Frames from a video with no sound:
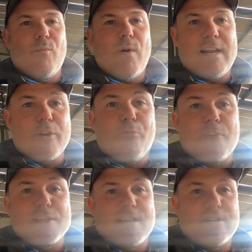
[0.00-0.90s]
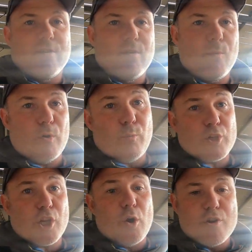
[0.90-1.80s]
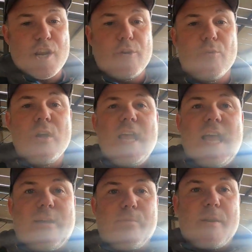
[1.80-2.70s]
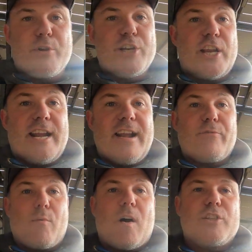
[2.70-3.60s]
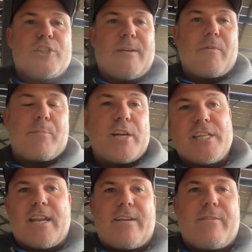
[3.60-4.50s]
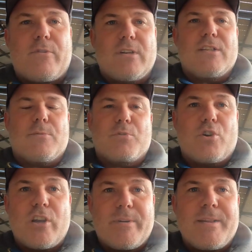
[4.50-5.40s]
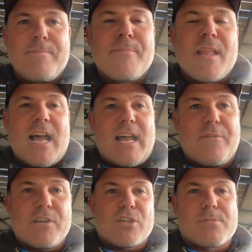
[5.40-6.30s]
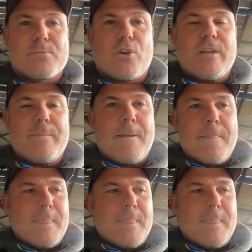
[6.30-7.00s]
well enough considering we're so new, and we appreciate everyone watching and we appreciate everyone subscribing. And if you subscribe,